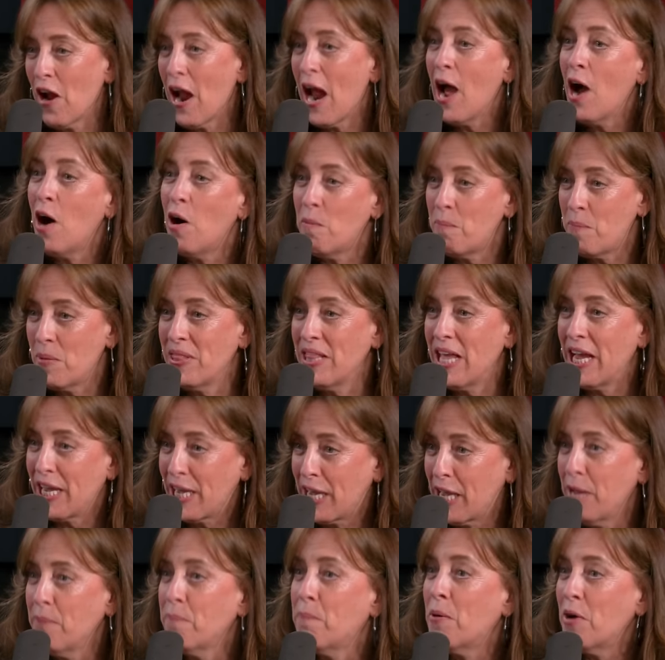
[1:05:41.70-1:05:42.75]
help and they re-
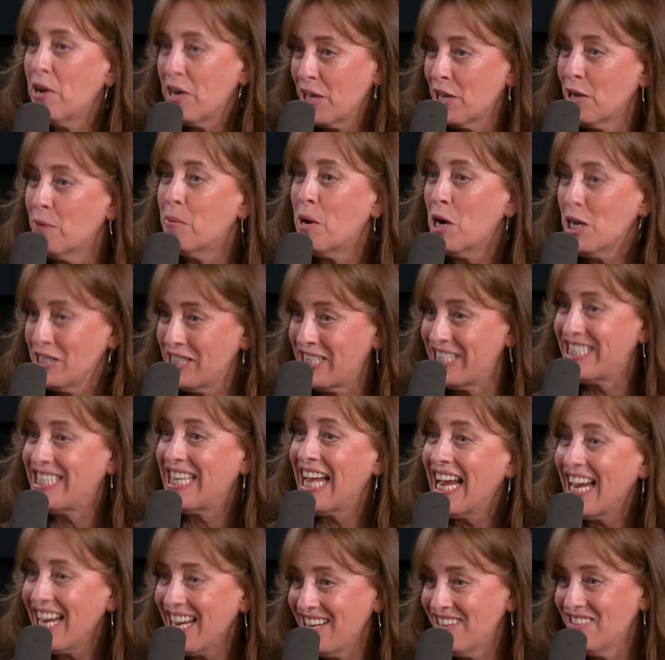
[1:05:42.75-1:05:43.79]
keep putting him on
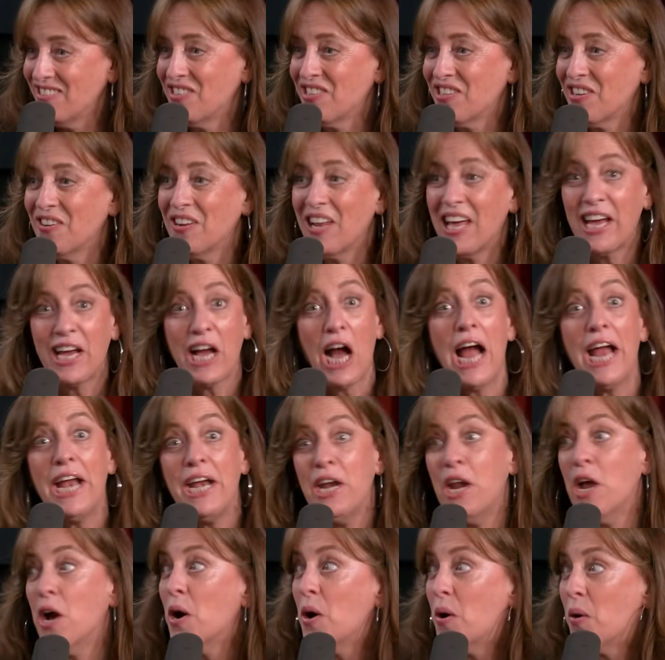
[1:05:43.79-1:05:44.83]
stage? They're like, I
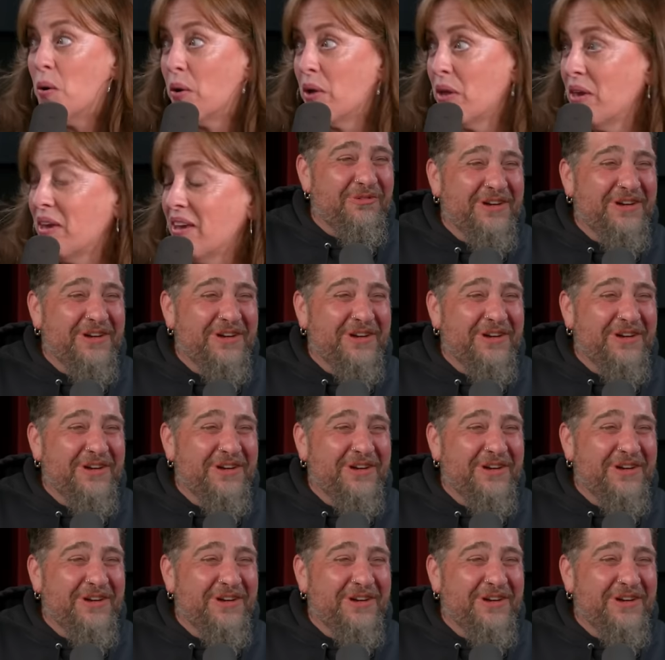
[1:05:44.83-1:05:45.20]
know. It